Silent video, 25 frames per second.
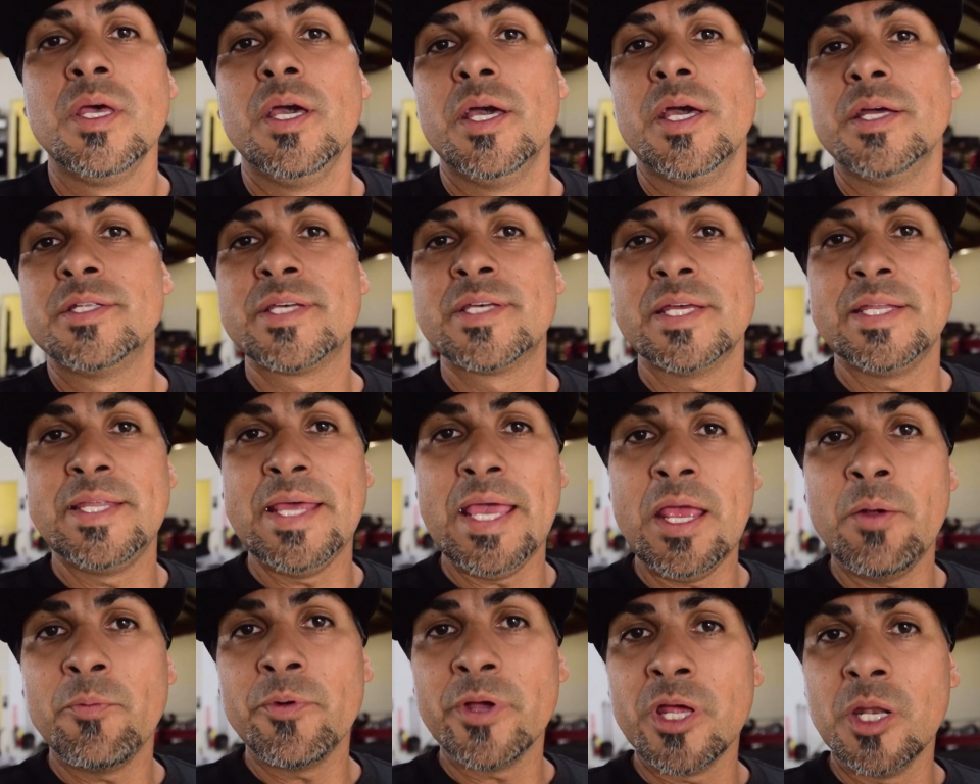and
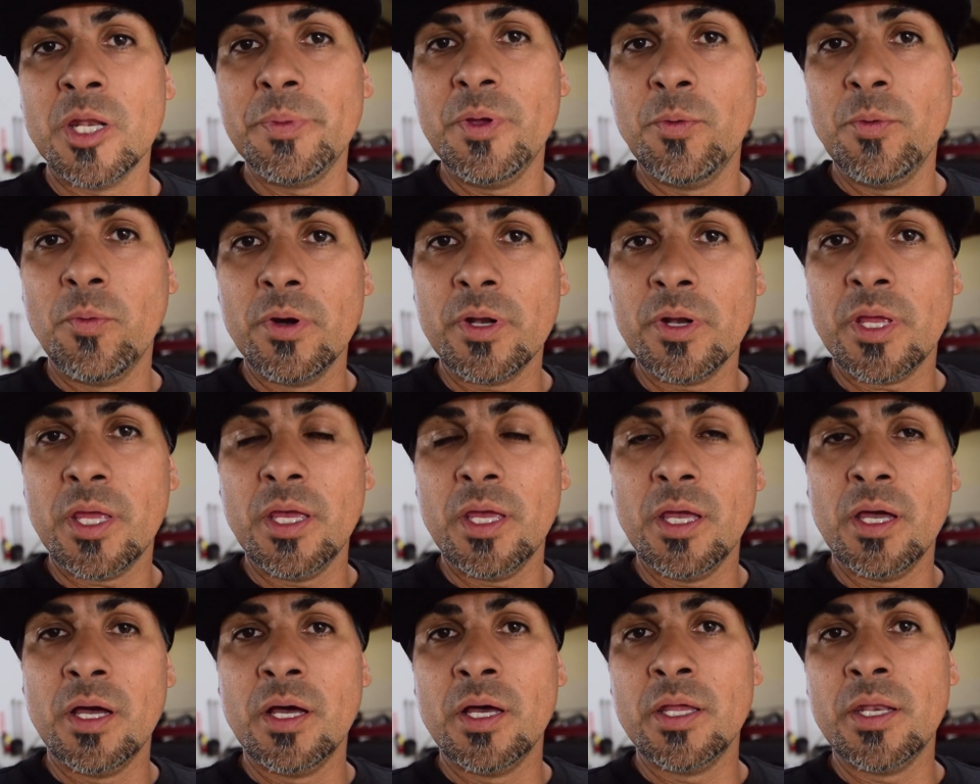today we're going to be
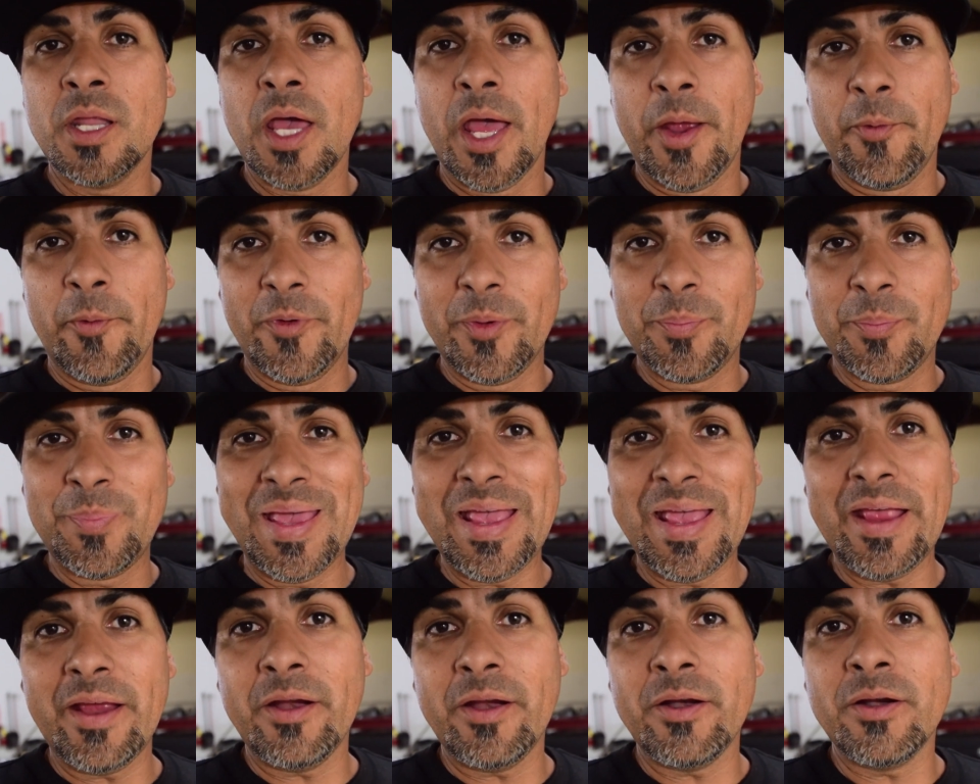working on a
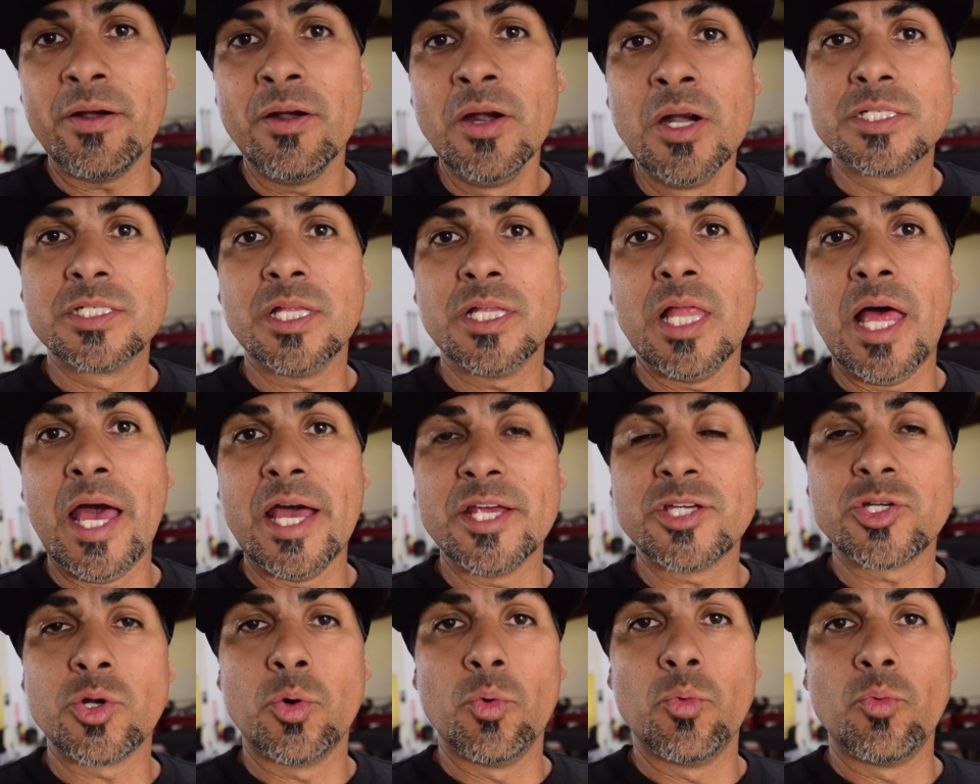repair
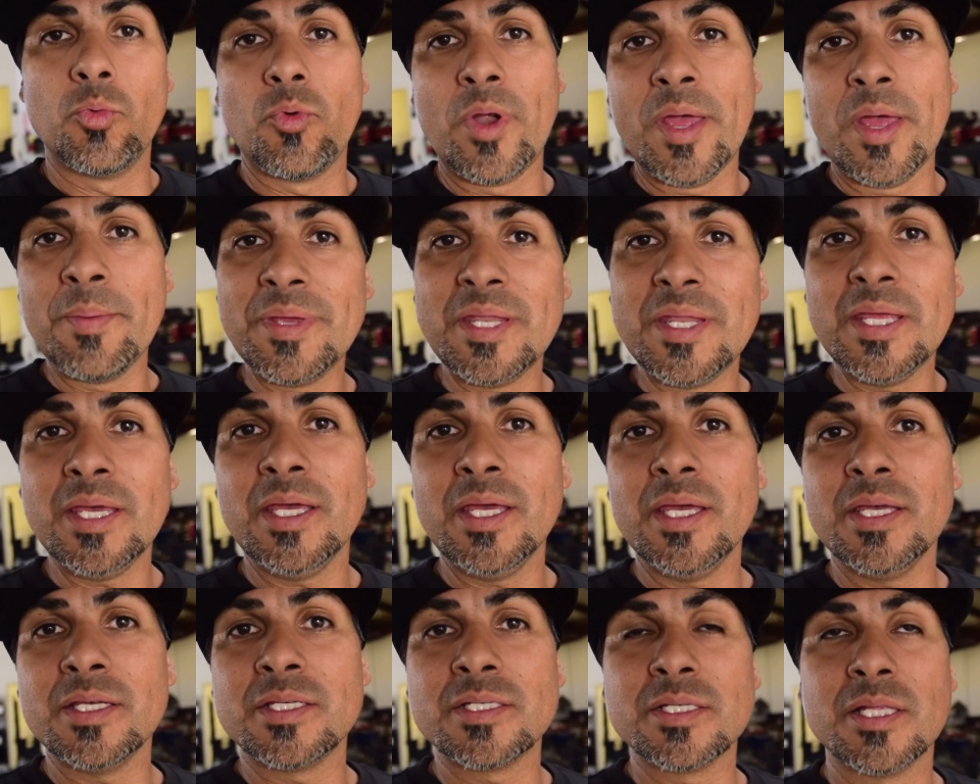slash
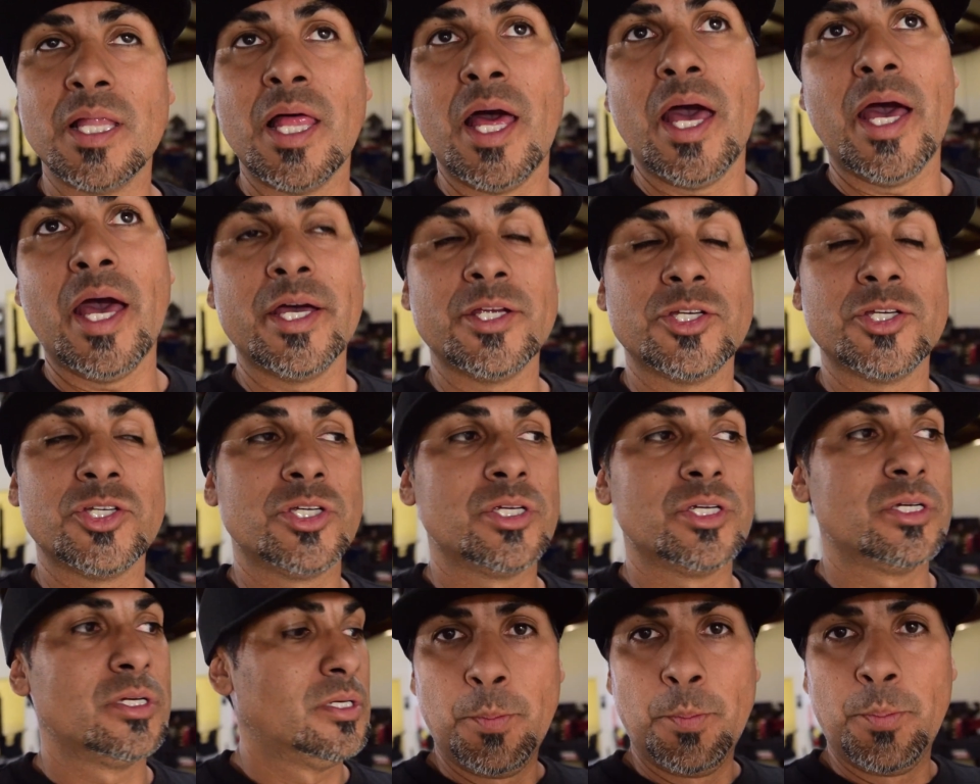remedy
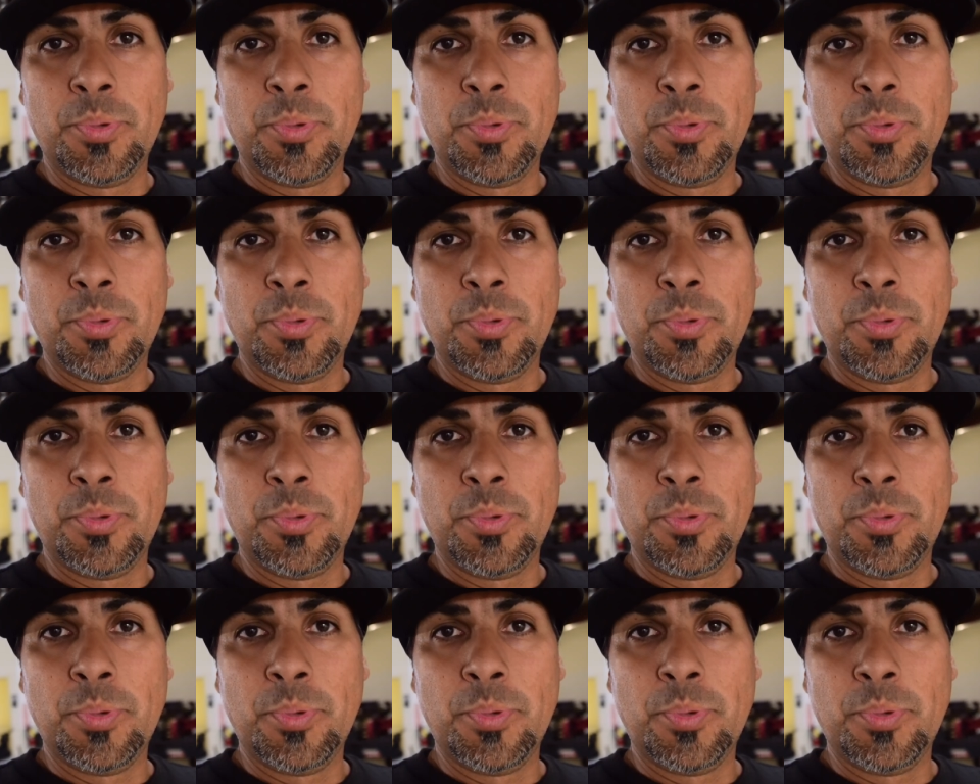slash